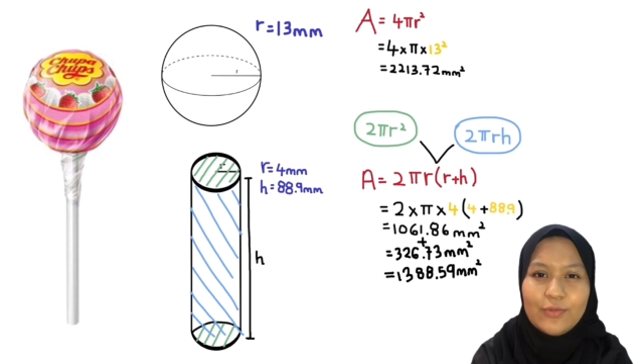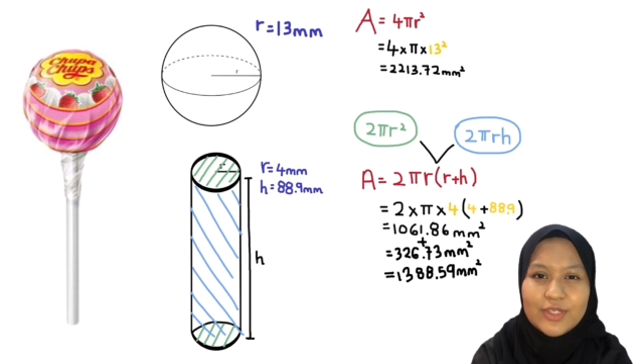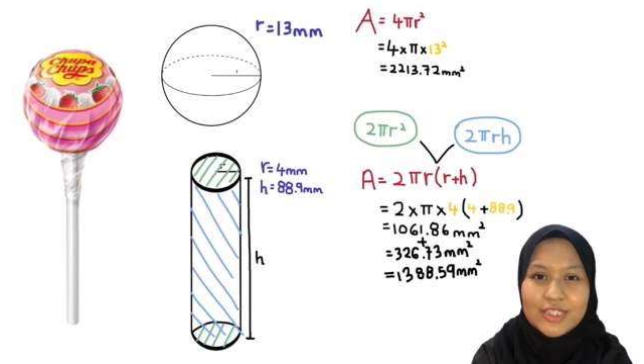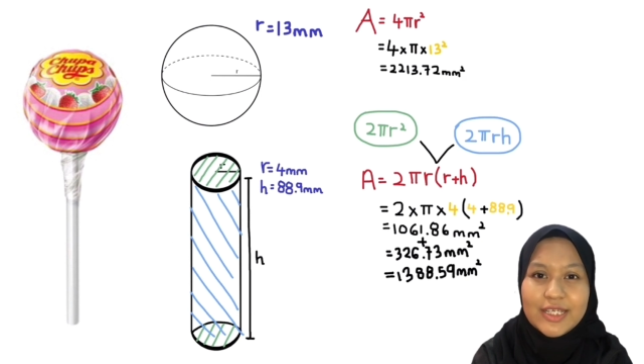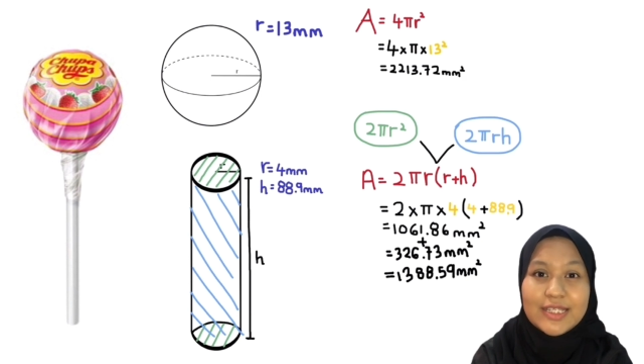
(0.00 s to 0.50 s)

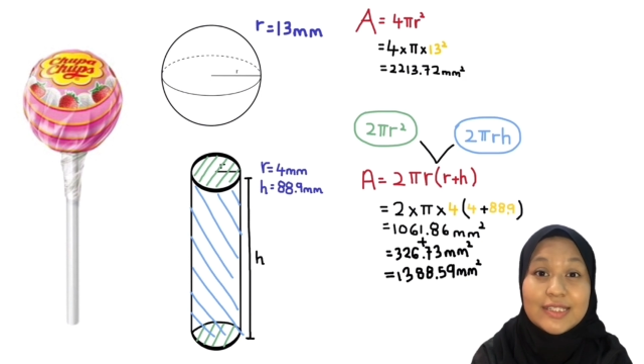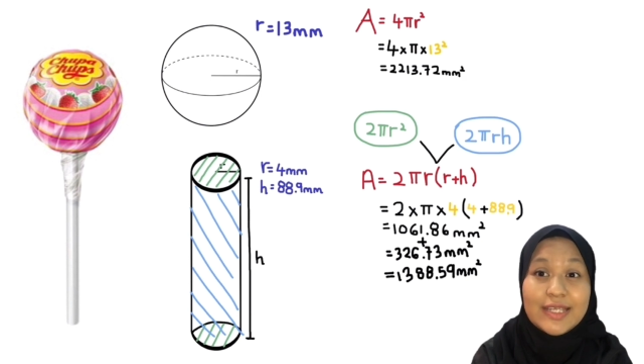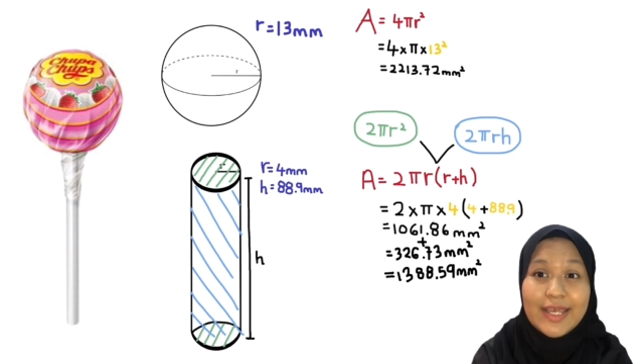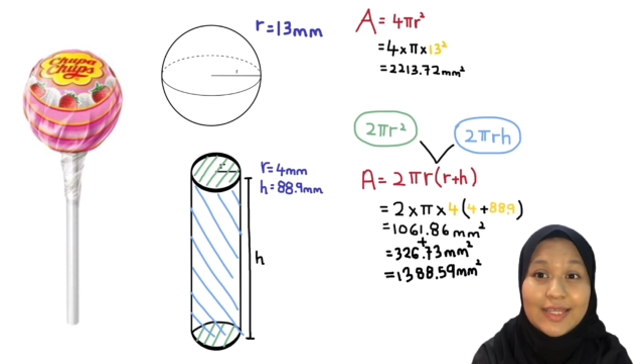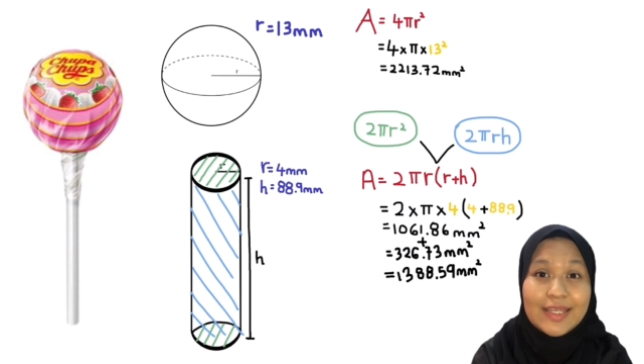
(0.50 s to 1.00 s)
which is
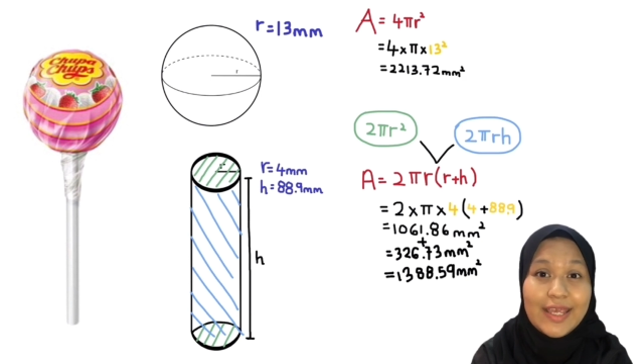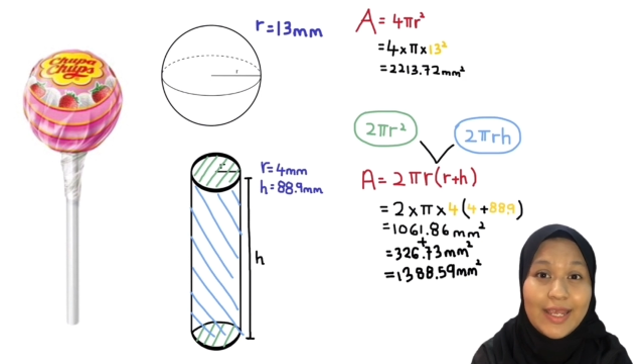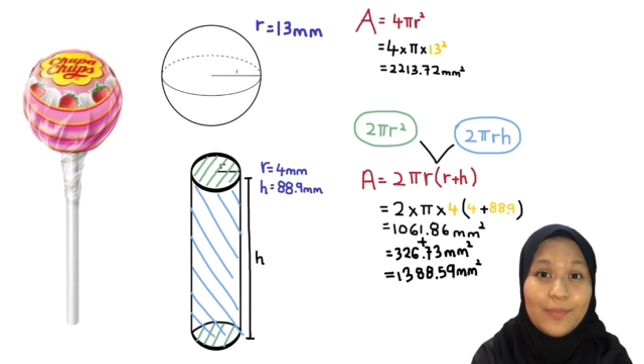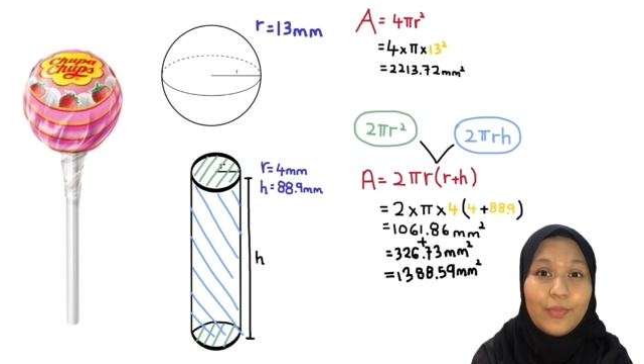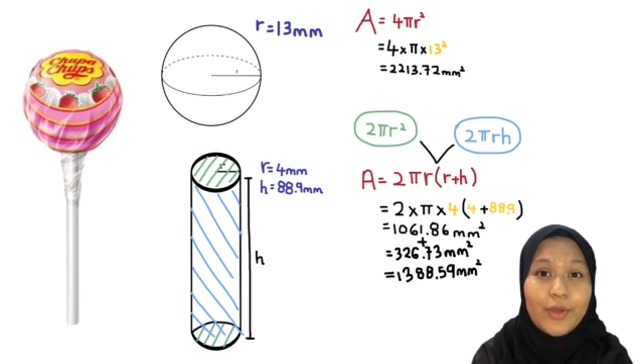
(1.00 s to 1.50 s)

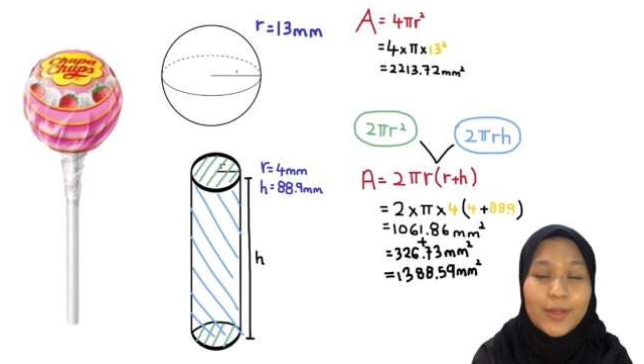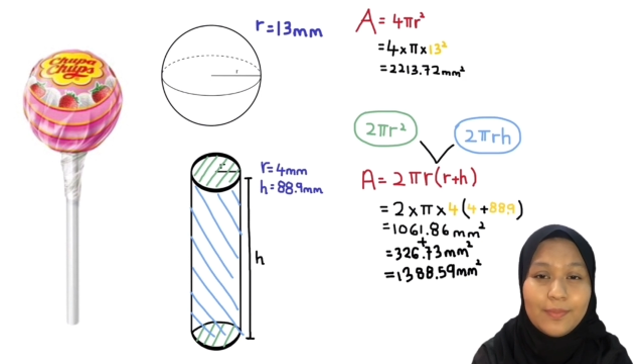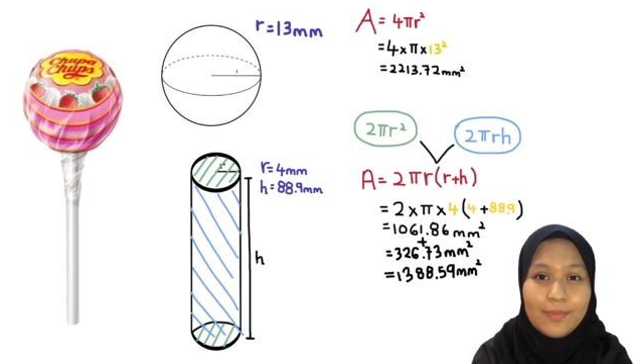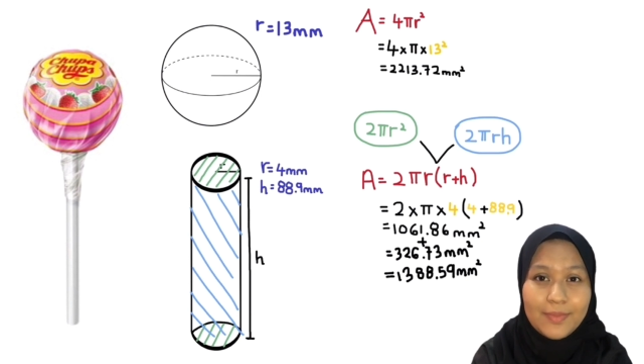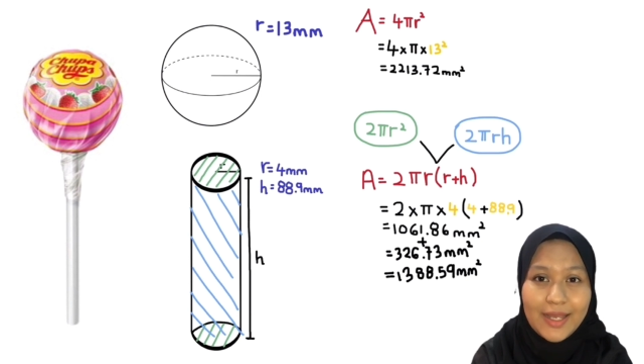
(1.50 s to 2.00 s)

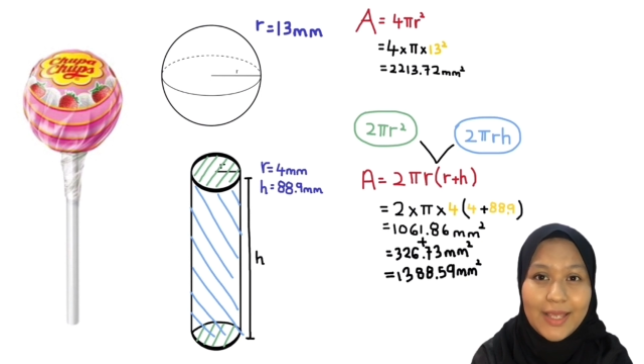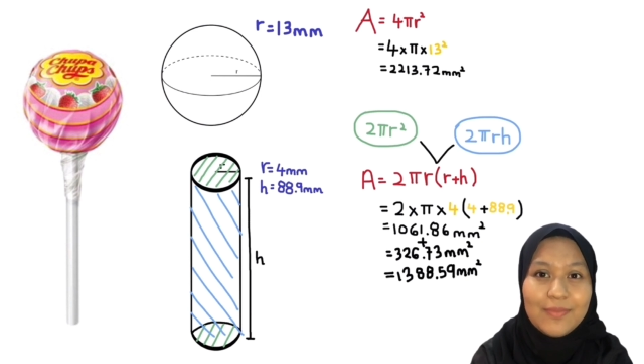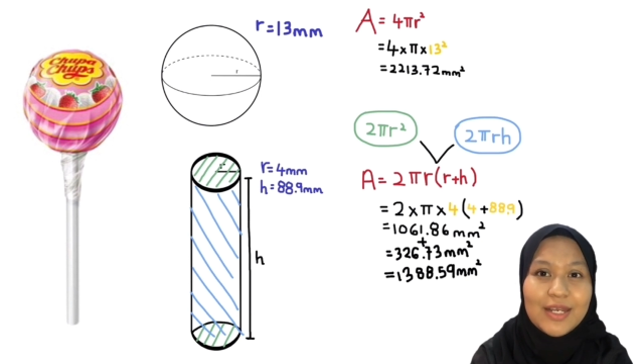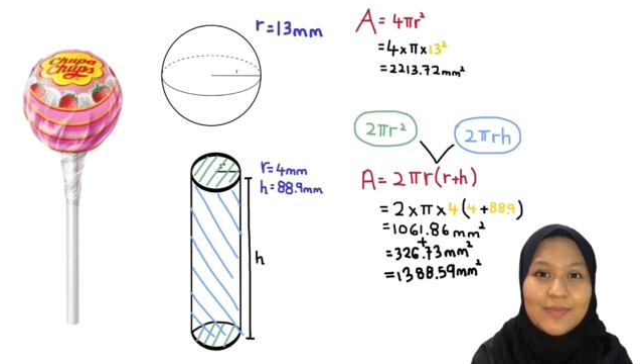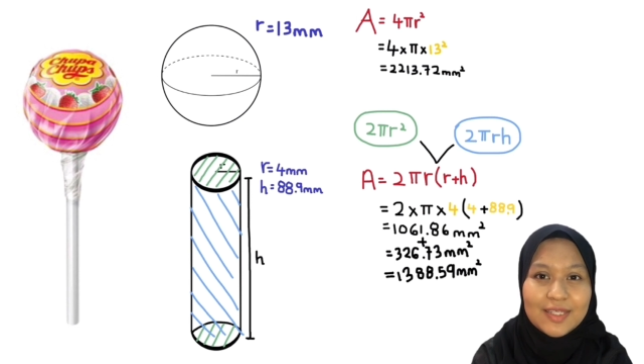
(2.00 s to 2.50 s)
88.9 mm.